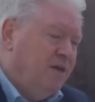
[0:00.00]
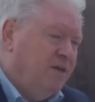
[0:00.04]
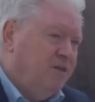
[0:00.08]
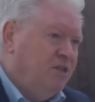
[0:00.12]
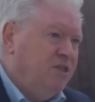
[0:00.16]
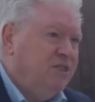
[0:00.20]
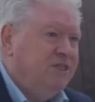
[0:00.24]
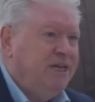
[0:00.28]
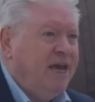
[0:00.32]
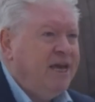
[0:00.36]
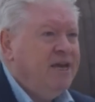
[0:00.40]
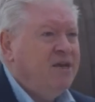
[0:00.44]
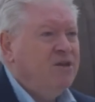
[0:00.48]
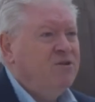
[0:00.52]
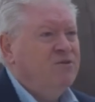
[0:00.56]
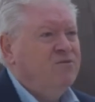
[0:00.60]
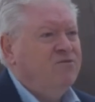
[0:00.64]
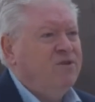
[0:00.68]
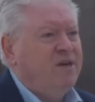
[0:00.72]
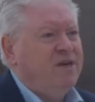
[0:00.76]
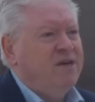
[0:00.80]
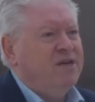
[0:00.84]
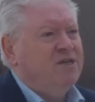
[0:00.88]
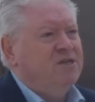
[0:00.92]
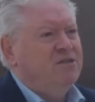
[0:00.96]
The second
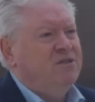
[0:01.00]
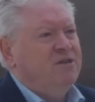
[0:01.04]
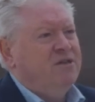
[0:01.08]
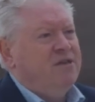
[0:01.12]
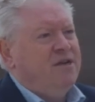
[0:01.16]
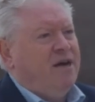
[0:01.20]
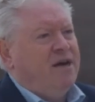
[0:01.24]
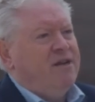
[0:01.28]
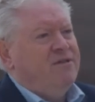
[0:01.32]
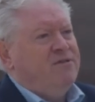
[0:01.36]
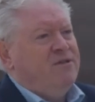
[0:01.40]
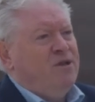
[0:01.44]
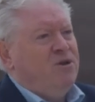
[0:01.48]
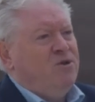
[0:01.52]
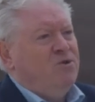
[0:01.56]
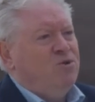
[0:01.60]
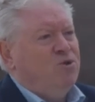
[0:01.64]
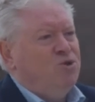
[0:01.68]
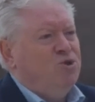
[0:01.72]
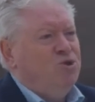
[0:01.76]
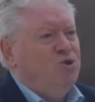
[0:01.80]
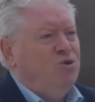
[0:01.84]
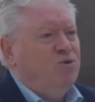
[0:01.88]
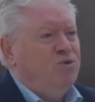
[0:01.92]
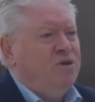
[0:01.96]
thing is that I think the
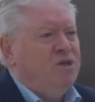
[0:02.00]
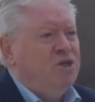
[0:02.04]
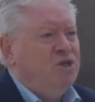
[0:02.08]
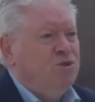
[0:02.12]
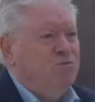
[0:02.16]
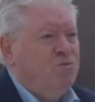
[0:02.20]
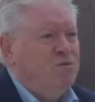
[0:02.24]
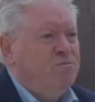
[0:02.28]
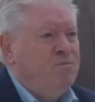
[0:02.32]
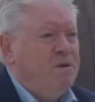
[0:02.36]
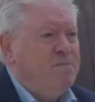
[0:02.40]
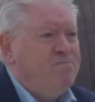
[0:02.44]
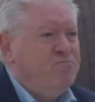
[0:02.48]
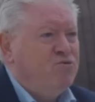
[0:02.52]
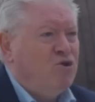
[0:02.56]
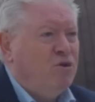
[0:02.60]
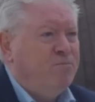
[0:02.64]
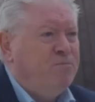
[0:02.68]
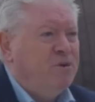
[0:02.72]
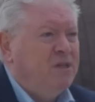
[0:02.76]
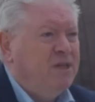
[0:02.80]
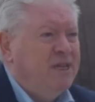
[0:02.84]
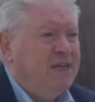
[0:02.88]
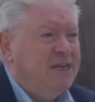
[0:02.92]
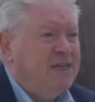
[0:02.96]
Tories would be
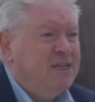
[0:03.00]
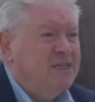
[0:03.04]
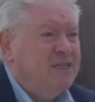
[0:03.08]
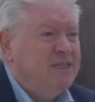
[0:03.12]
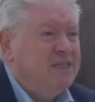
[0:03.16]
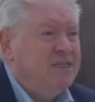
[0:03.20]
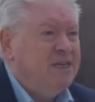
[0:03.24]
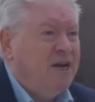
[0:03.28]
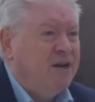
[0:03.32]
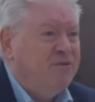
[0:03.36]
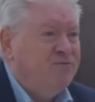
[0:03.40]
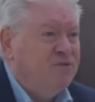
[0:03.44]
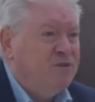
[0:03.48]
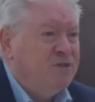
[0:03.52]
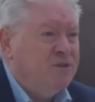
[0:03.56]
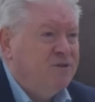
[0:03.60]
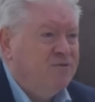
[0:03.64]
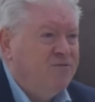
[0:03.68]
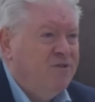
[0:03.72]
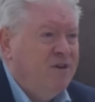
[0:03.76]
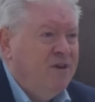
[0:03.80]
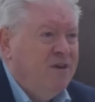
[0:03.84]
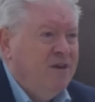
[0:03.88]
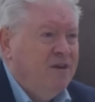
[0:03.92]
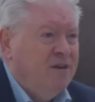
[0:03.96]
properly
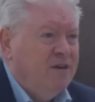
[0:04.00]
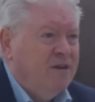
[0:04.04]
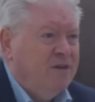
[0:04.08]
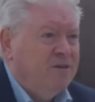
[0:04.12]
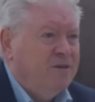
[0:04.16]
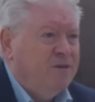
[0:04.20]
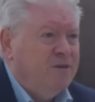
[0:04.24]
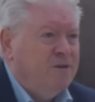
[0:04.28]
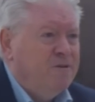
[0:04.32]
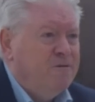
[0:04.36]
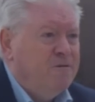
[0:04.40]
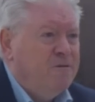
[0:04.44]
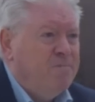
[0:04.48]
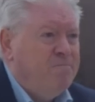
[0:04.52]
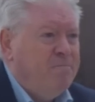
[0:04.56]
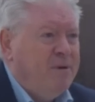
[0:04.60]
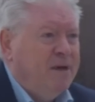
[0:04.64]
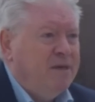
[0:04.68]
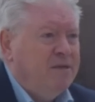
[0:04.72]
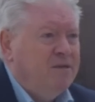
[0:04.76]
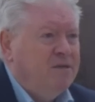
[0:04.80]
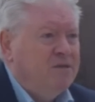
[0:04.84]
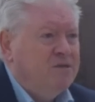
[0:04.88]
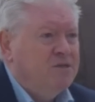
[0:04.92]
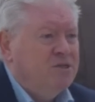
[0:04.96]
conservative in an
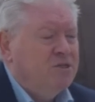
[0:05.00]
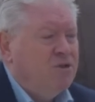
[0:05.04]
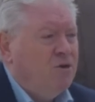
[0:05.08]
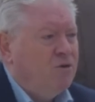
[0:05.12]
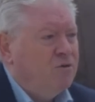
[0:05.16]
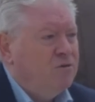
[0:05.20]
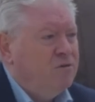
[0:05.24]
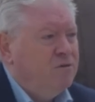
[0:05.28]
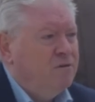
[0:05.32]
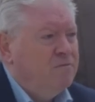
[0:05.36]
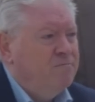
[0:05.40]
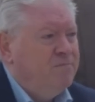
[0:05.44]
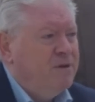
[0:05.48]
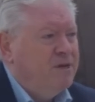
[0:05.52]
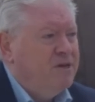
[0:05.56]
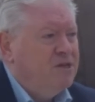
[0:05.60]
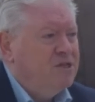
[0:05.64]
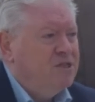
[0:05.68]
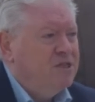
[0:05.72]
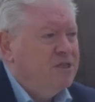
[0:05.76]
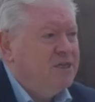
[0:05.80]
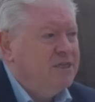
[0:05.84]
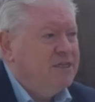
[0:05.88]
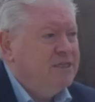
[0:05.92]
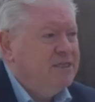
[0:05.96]
independent Scotland,
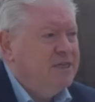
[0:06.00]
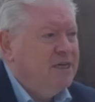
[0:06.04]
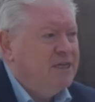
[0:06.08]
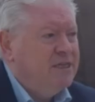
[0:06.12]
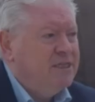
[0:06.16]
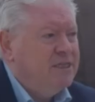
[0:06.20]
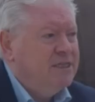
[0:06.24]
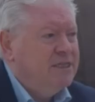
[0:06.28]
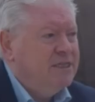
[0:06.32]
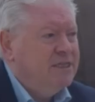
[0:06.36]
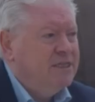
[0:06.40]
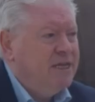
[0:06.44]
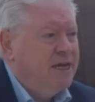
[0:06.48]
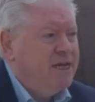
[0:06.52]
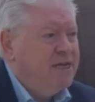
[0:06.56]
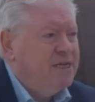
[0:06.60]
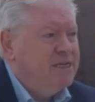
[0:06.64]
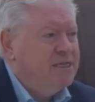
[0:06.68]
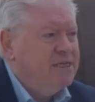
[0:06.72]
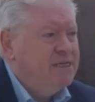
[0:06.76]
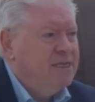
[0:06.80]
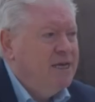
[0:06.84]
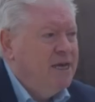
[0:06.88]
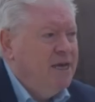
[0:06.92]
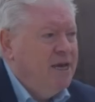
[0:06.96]
because in a certain
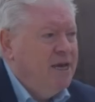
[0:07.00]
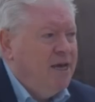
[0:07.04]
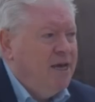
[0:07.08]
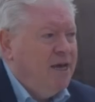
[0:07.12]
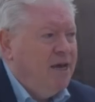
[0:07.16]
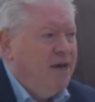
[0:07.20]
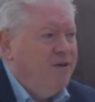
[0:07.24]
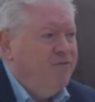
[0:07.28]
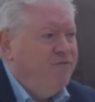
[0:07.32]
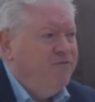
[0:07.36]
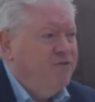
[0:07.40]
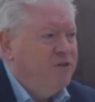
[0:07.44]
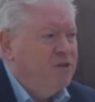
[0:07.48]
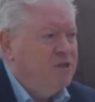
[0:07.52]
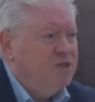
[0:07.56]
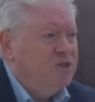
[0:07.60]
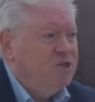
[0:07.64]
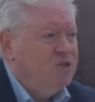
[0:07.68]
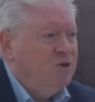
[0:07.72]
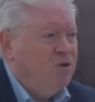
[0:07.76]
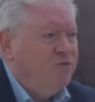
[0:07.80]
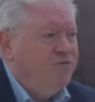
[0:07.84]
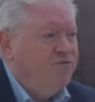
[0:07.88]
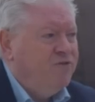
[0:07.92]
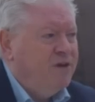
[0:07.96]
sense,
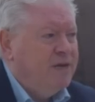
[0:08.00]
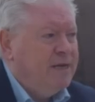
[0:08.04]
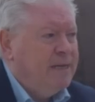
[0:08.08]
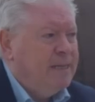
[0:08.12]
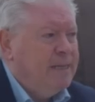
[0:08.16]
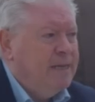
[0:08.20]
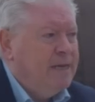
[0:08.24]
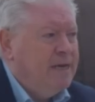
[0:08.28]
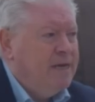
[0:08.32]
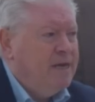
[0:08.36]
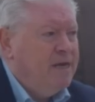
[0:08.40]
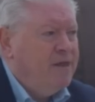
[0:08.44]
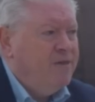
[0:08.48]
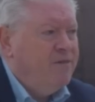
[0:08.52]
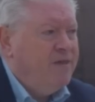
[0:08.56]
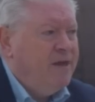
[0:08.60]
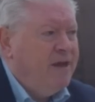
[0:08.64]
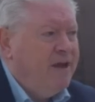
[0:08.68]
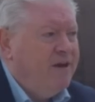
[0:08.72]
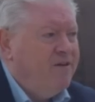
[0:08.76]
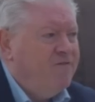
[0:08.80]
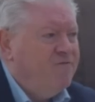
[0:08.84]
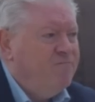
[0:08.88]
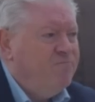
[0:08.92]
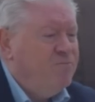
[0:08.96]
philosophically, they
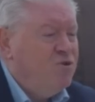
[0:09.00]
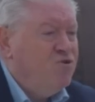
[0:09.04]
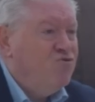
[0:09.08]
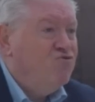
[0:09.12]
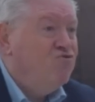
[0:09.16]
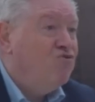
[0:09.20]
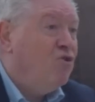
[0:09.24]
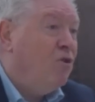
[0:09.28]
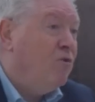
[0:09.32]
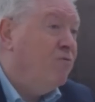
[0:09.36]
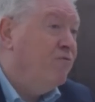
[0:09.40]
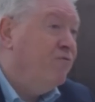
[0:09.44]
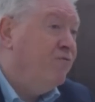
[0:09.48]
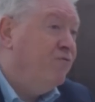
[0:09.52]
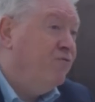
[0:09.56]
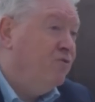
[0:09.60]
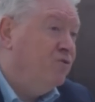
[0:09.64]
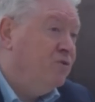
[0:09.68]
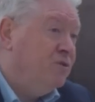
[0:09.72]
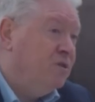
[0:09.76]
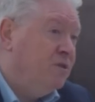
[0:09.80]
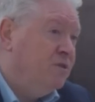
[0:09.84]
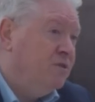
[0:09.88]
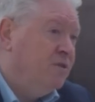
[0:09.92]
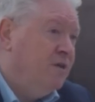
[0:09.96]
have been
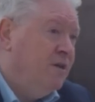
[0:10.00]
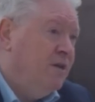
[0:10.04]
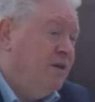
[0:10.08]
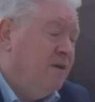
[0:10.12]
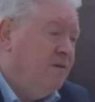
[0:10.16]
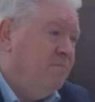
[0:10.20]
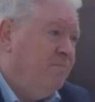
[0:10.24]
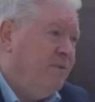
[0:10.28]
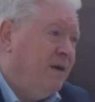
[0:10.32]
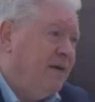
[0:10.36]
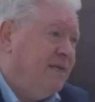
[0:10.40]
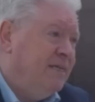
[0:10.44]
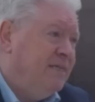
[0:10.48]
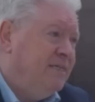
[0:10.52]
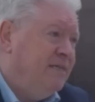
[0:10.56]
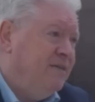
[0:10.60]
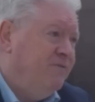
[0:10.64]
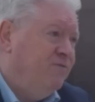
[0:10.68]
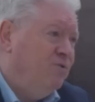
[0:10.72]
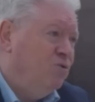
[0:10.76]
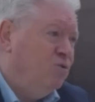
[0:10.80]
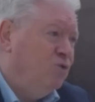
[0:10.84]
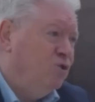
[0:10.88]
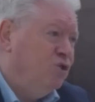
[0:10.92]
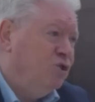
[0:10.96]
wrong-footed by
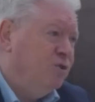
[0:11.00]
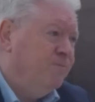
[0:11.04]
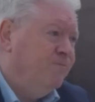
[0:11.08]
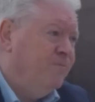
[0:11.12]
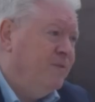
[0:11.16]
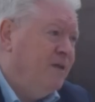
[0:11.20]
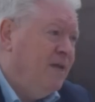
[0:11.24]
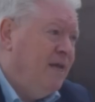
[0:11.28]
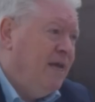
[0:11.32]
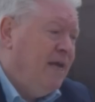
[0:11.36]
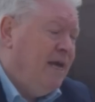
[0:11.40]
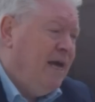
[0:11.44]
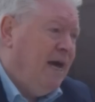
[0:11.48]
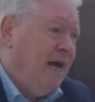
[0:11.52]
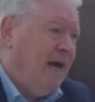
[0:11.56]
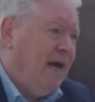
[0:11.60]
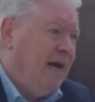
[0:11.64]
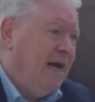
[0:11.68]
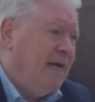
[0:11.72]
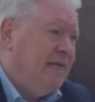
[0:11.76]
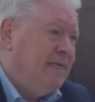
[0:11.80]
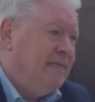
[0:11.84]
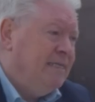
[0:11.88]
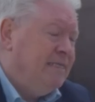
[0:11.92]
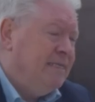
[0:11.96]
devolution,
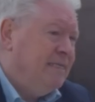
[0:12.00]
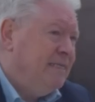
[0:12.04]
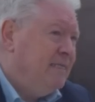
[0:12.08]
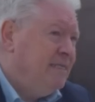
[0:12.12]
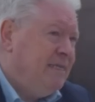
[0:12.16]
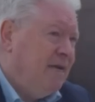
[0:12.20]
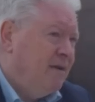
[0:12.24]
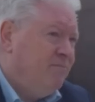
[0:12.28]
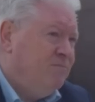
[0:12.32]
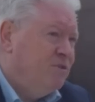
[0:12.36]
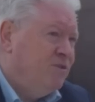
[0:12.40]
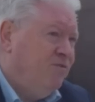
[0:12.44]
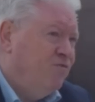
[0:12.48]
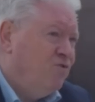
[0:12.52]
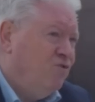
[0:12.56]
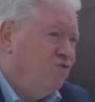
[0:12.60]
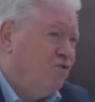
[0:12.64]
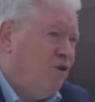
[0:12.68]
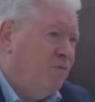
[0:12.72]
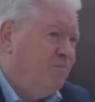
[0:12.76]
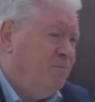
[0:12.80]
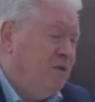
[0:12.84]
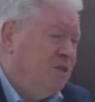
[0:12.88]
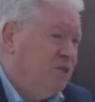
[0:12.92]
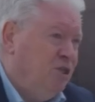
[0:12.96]
and in terms of their
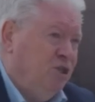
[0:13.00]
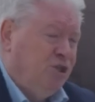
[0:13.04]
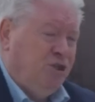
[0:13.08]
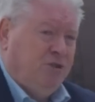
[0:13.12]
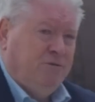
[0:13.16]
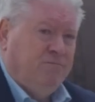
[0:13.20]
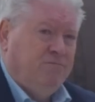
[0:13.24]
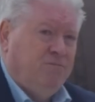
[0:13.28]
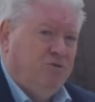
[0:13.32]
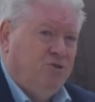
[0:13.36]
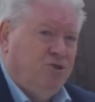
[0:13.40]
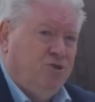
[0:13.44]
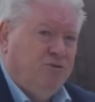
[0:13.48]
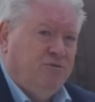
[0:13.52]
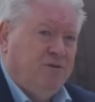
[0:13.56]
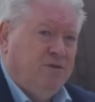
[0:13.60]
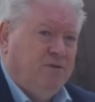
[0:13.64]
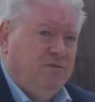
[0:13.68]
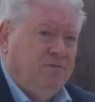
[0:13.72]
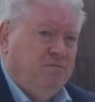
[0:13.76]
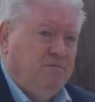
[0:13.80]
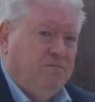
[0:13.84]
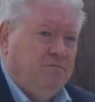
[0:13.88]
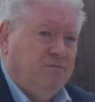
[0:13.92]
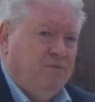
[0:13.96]
opposition
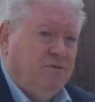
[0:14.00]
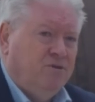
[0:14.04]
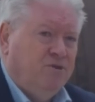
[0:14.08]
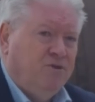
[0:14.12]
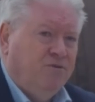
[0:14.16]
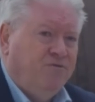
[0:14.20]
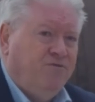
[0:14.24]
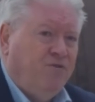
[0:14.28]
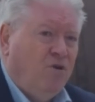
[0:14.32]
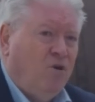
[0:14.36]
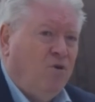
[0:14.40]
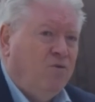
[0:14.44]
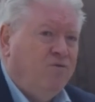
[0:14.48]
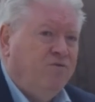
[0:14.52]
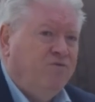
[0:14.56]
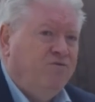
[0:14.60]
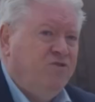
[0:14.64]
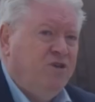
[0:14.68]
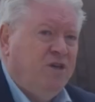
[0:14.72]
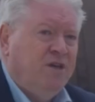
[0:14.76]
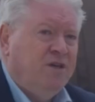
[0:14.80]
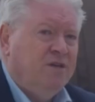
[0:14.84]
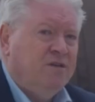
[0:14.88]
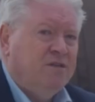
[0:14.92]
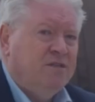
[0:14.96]
during the devolved
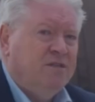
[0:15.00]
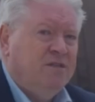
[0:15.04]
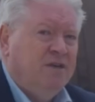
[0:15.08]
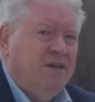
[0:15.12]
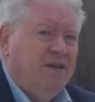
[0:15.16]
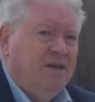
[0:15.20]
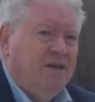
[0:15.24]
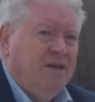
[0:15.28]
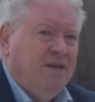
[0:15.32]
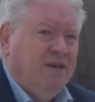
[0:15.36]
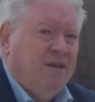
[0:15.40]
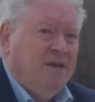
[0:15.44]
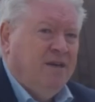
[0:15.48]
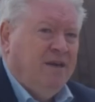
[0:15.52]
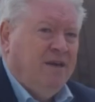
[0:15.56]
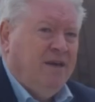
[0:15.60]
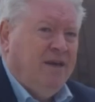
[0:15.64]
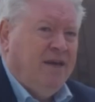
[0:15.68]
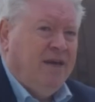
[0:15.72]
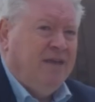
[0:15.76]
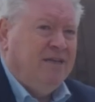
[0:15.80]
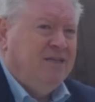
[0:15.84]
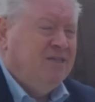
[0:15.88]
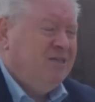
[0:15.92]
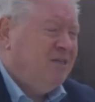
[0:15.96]
years,
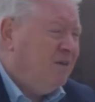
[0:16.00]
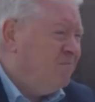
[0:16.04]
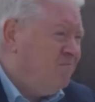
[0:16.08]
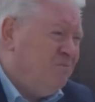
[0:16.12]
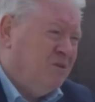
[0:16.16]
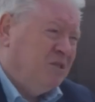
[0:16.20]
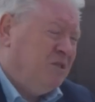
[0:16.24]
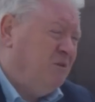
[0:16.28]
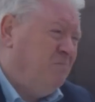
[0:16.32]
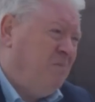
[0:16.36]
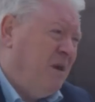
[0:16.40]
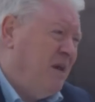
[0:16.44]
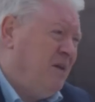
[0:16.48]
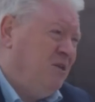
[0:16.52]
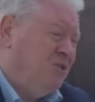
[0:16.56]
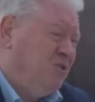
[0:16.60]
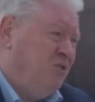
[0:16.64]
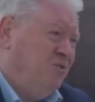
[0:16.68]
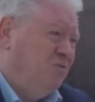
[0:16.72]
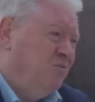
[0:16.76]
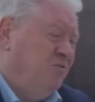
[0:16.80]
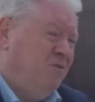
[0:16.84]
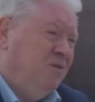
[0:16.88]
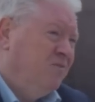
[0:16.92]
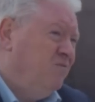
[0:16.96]
in some respects,
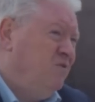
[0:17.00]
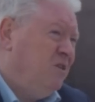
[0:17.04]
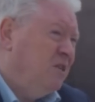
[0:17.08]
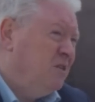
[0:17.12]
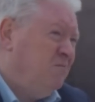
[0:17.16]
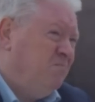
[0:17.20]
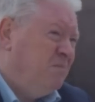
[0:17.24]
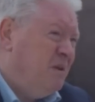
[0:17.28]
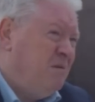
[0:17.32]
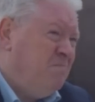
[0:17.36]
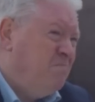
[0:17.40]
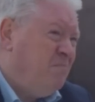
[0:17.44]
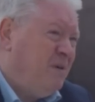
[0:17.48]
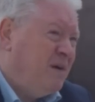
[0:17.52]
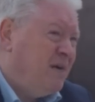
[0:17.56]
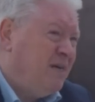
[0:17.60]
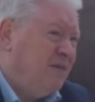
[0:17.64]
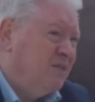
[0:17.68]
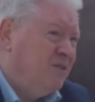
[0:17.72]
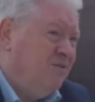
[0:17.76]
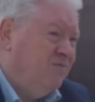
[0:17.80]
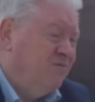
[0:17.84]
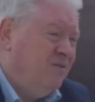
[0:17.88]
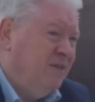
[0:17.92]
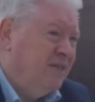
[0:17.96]
you know, they've just been
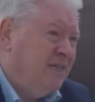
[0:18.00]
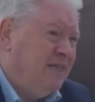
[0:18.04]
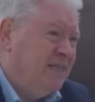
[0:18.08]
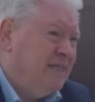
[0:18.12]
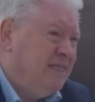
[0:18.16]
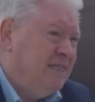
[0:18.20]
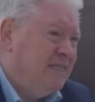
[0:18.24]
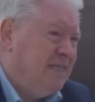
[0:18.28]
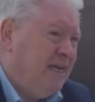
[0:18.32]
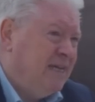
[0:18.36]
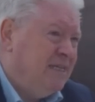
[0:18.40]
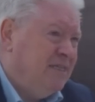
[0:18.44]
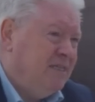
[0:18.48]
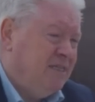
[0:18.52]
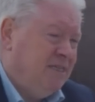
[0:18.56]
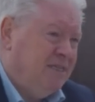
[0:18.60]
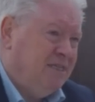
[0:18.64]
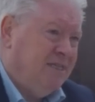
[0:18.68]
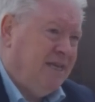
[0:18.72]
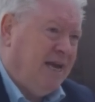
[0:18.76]
part of the consensus.